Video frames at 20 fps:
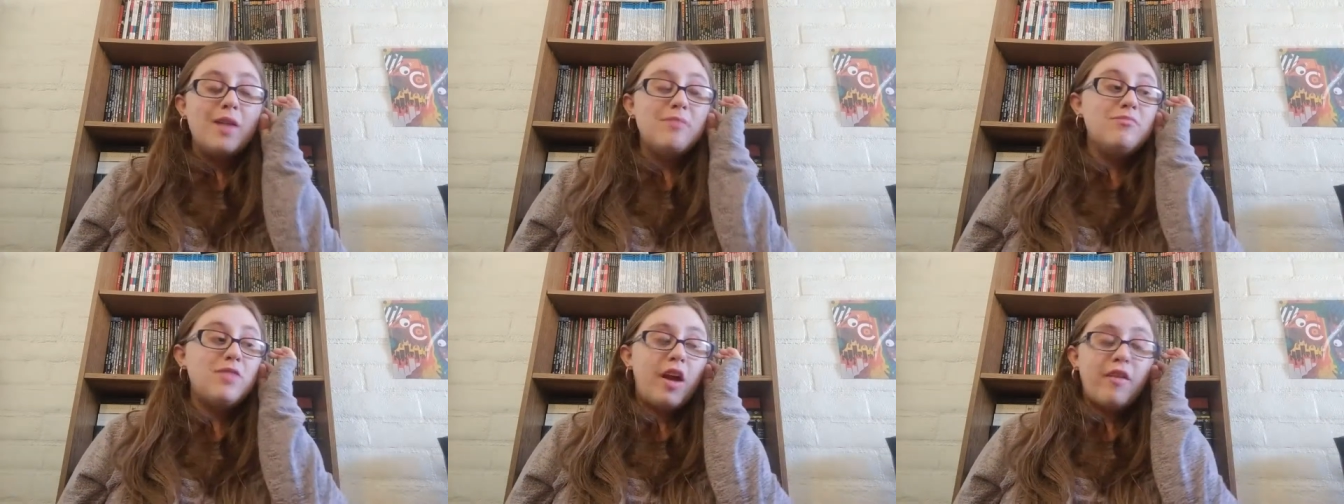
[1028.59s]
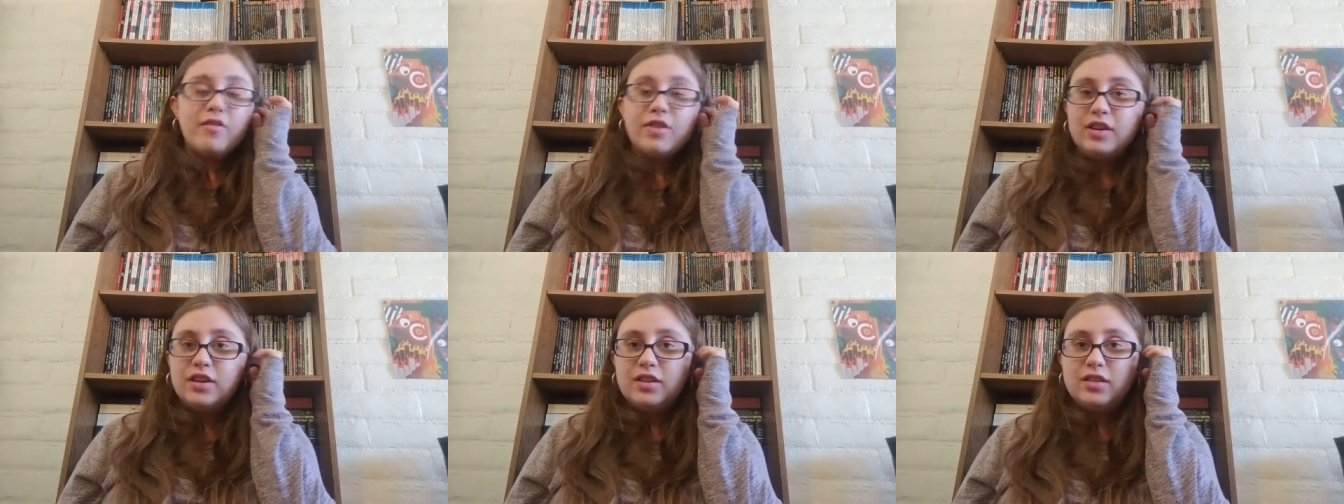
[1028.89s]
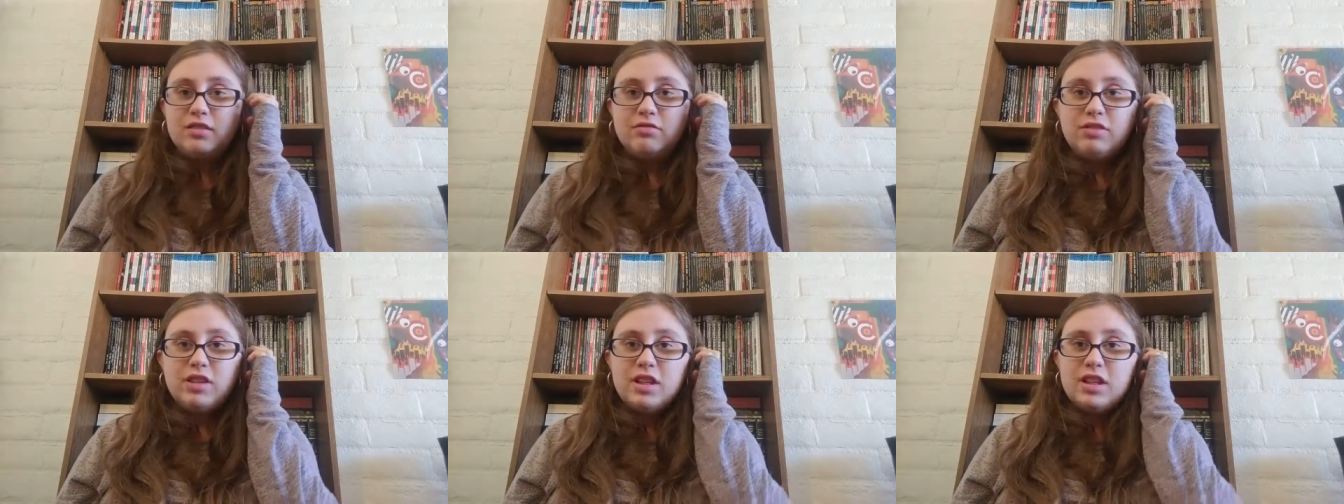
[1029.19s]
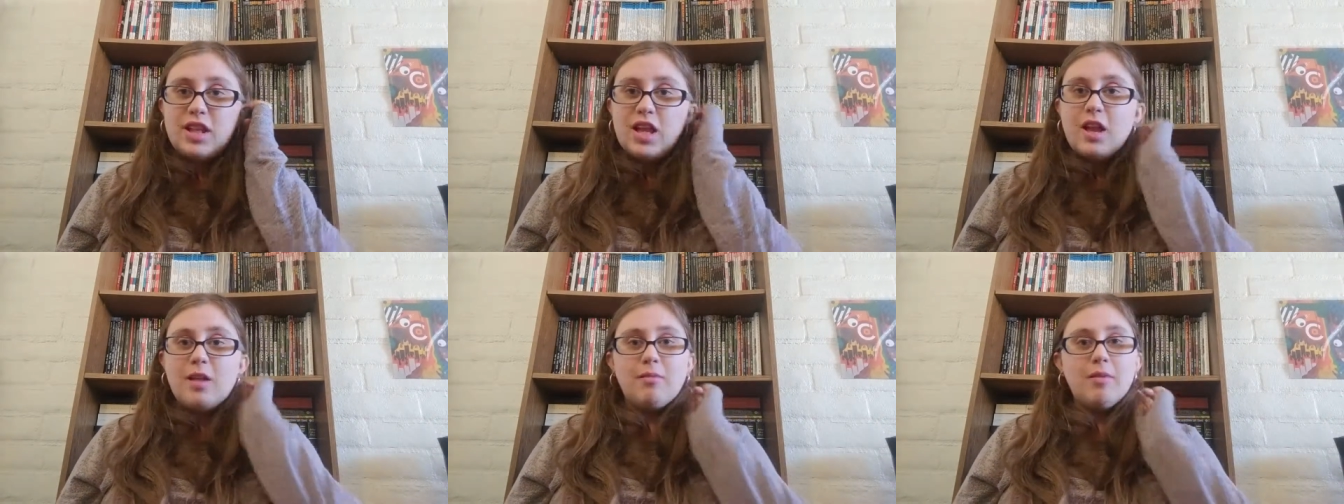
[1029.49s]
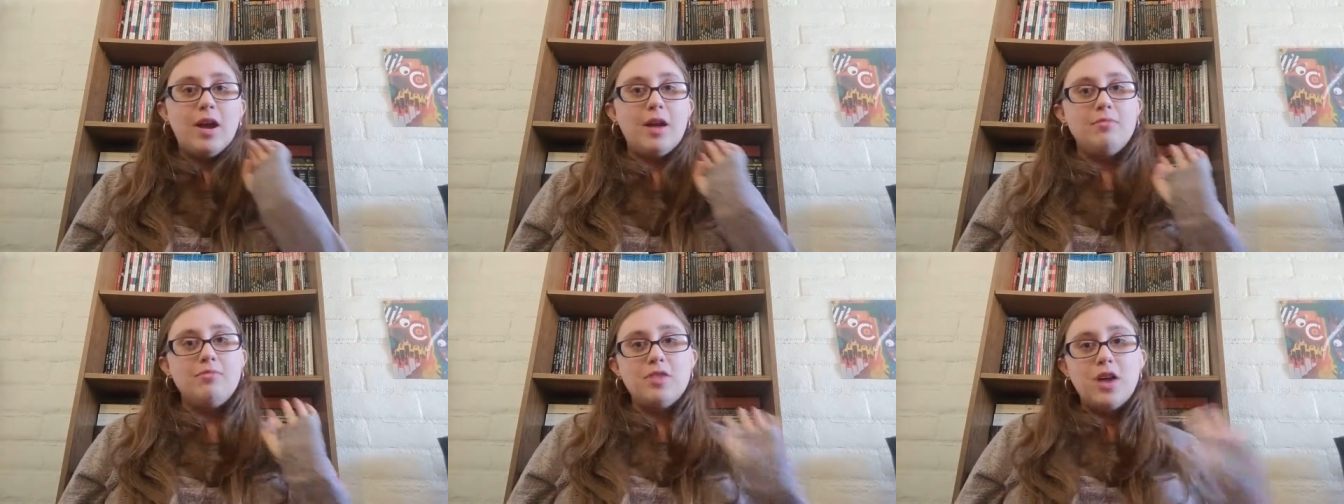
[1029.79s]
I'm never going to read
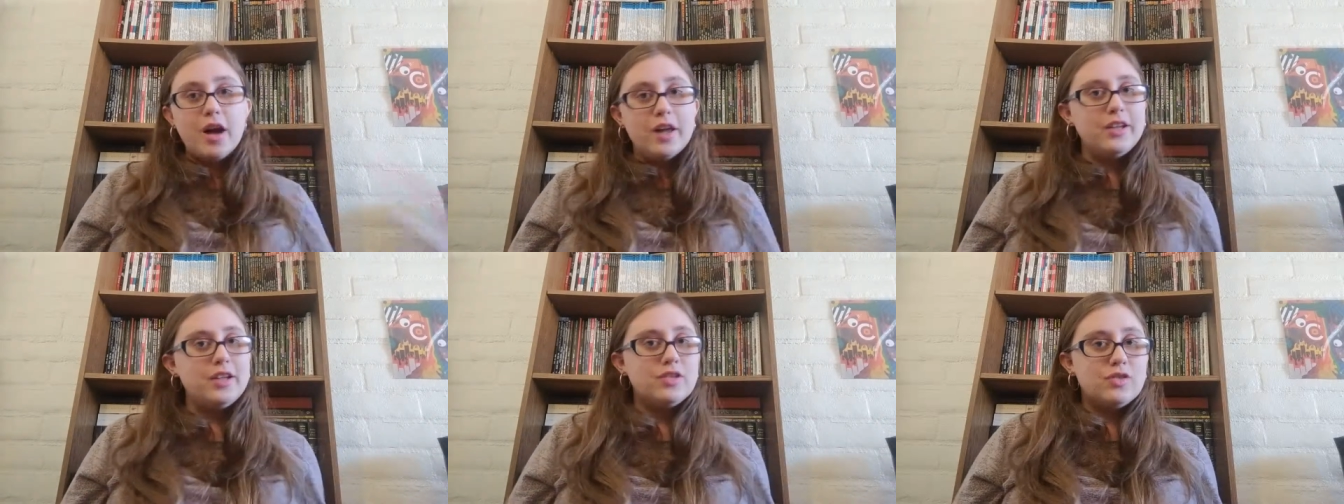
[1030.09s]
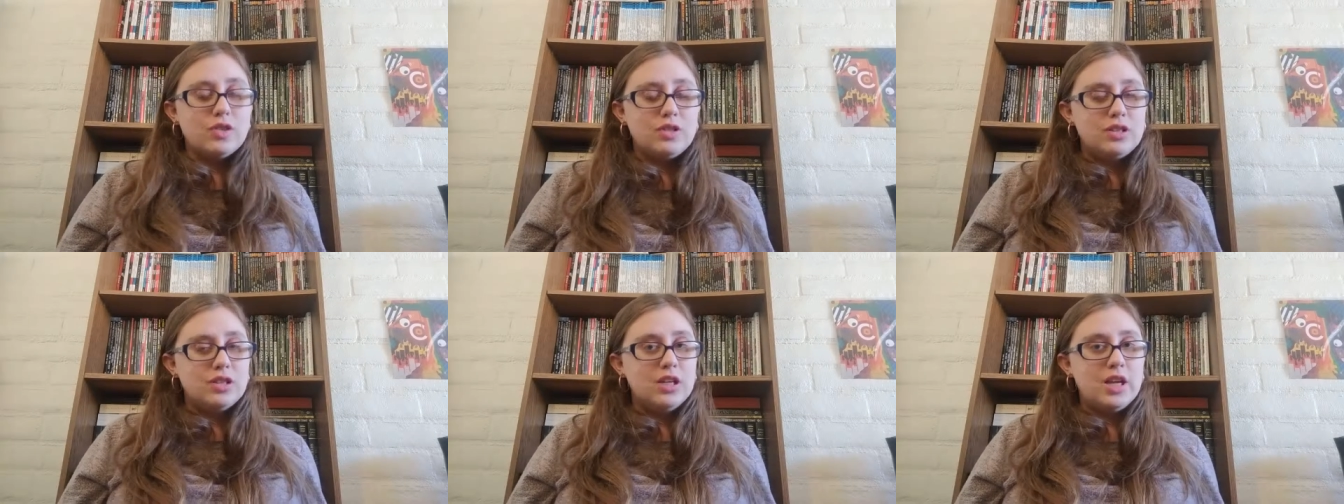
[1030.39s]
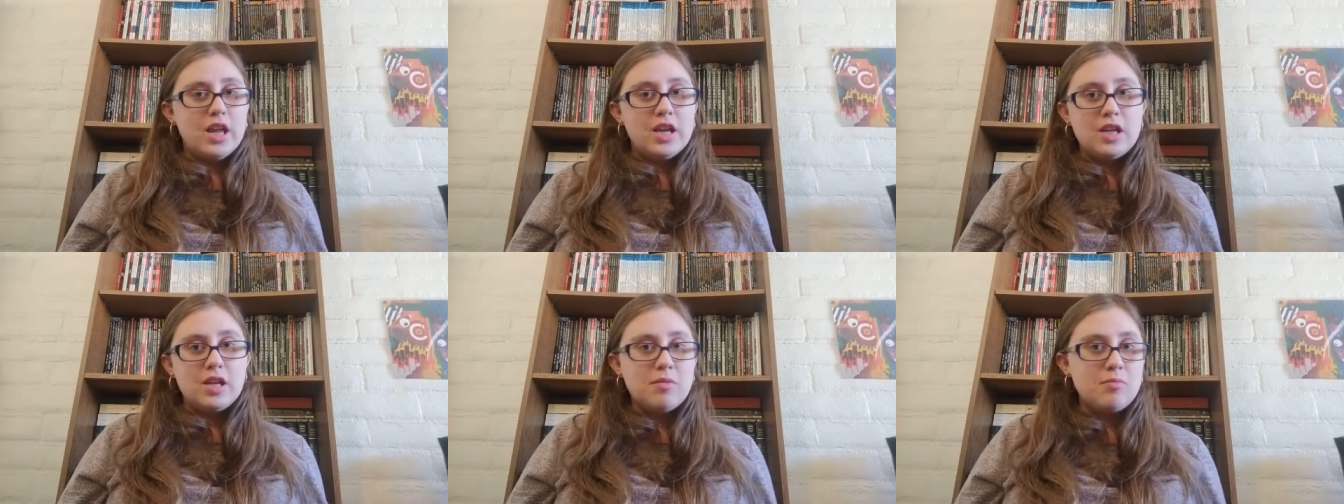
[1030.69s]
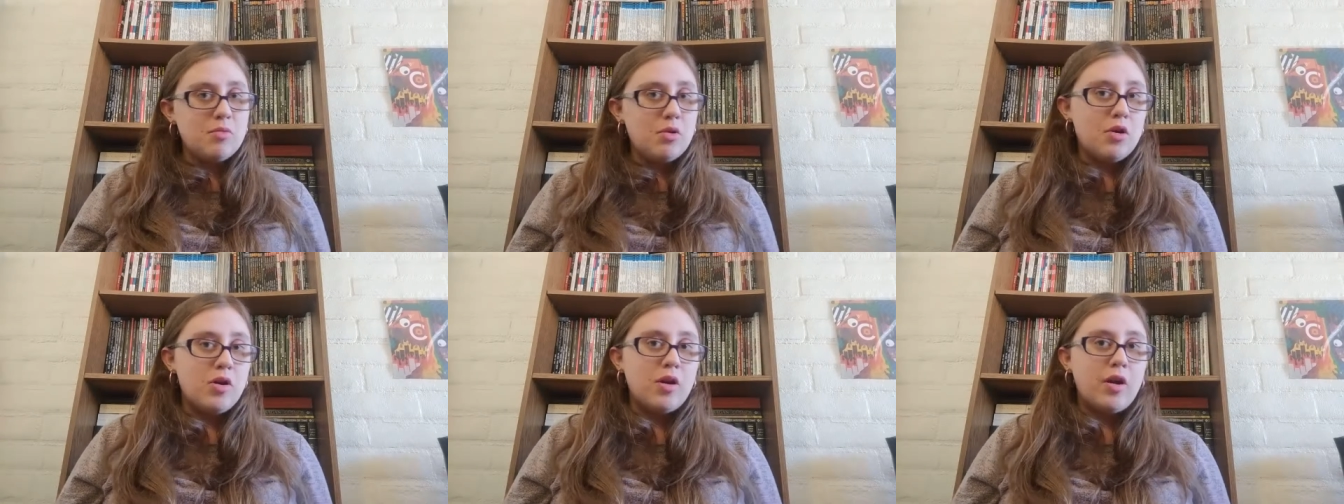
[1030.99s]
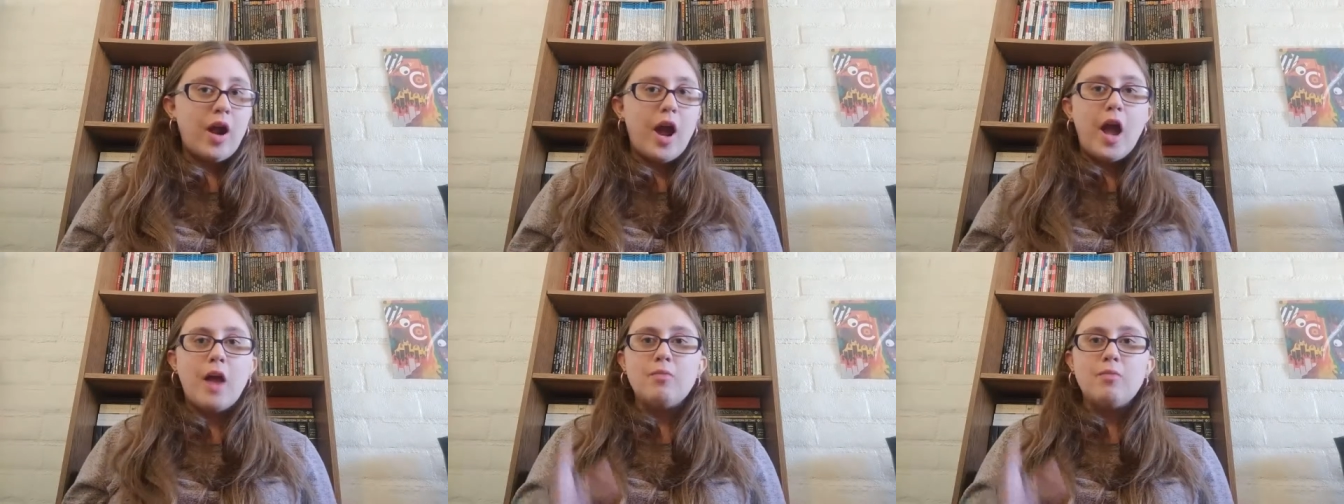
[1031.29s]
them. I'm not interested anymore.